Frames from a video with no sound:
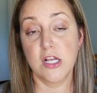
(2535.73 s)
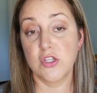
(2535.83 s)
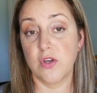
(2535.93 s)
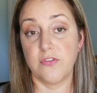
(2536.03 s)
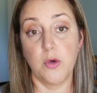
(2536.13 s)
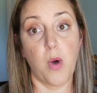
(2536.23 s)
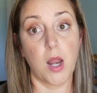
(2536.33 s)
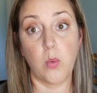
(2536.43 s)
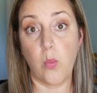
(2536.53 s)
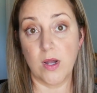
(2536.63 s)
So if you
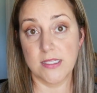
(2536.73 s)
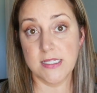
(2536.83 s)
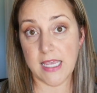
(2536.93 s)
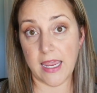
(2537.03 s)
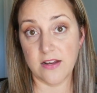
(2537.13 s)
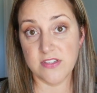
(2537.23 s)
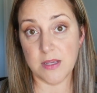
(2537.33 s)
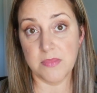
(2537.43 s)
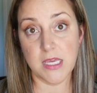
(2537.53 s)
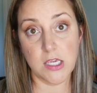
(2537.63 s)
want one skein of
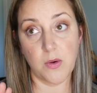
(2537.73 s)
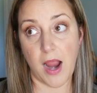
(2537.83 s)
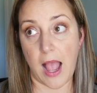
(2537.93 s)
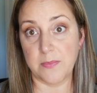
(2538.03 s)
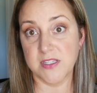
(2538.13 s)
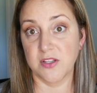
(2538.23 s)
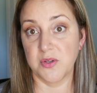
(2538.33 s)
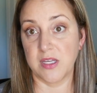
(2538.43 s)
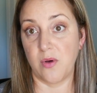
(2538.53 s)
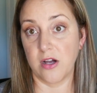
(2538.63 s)
something, you are
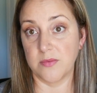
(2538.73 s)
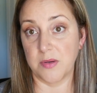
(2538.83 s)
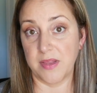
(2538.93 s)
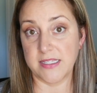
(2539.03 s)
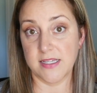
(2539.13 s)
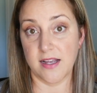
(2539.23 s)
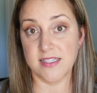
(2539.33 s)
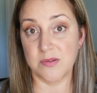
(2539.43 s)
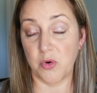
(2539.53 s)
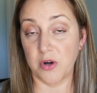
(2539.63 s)
absolutely welcome to place a
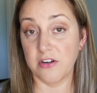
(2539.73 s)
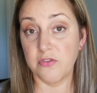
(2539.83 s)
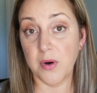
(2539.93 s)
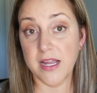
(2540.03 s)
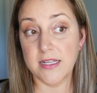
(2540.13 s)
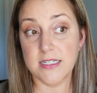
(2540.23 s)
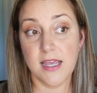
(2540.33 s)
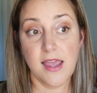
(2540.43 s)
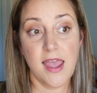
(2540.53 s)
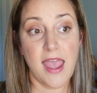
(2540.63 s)
custom order for it.
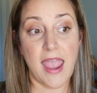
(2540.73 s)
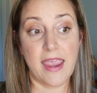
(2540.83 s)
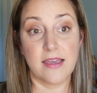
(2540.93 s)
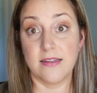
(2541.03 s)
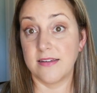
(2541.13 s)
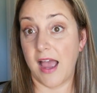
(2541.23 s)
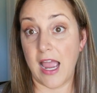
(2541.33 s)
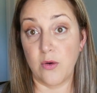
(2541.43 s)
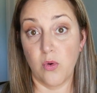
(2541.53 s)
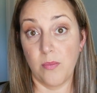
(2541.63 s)
And
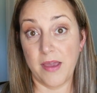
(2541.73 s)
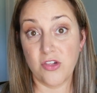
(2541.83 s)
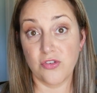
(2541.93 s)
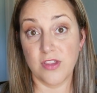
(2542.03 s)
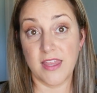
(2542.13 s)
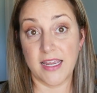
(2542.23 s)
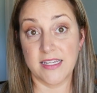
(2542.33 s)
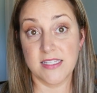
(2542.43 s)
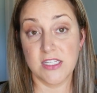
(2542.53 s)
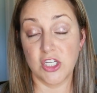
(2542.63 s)
I will make sure that that
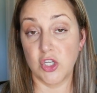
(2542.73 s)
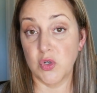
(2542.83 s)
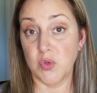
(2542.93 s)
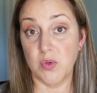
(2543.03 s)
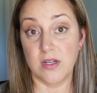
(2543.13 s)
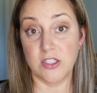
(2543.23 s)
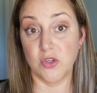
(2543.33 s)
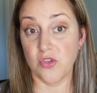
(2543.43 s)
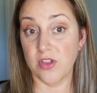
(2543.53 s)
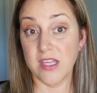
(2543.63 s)
gets to you
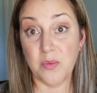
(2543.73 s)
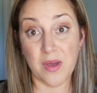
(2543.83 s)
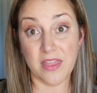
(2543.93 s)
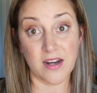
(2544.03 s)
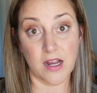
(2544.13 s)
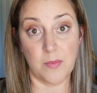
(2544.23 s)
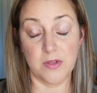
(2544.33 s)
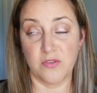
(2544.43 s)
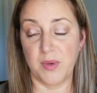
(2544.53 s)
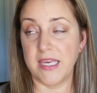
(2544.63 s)
usually within a
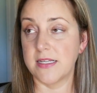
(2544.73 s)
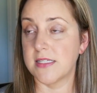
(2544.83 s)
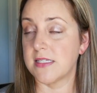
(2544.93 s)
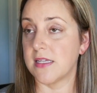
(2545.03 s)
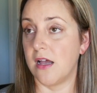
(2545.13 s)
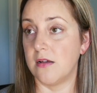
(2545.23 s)
couple of weeks.